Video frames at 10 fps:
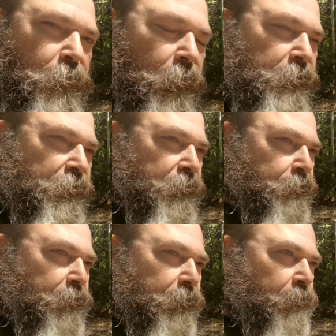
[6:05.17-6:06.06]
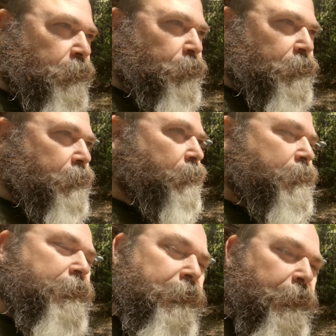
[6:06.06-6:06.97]
a relationship with an octopus in the
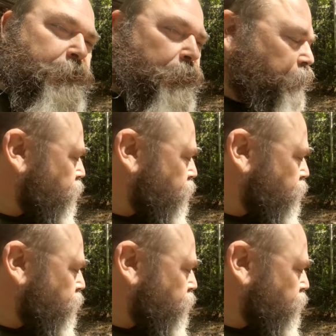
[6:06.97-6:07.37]
sea. That's pretty